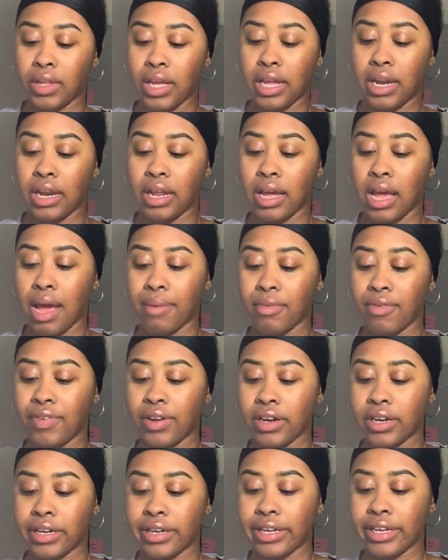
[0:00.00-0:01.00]
And I'm a
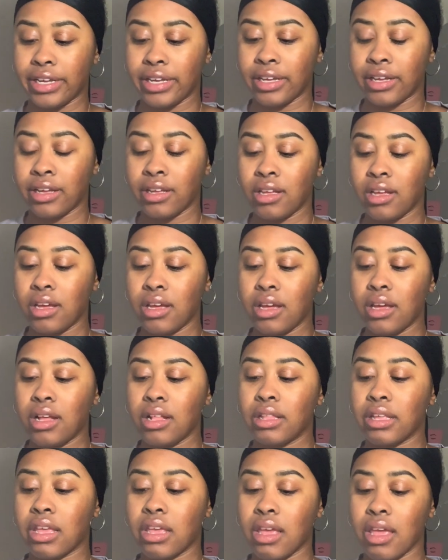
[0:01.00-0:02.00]
very,
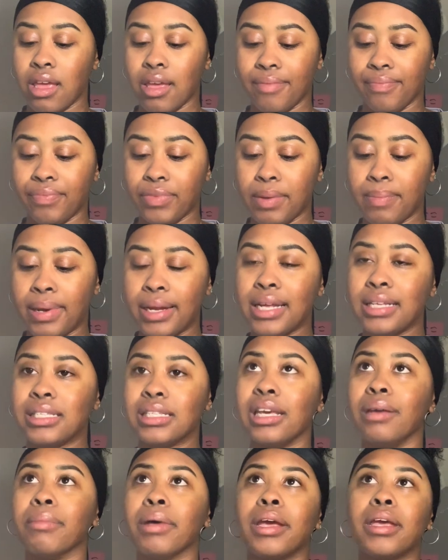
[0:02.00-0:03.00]
it may not
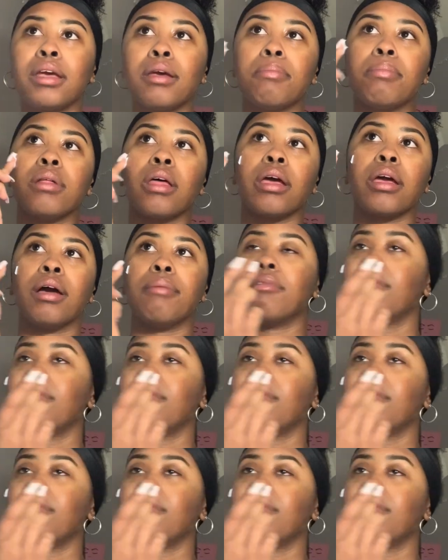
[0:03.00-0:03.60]
seem like it, but like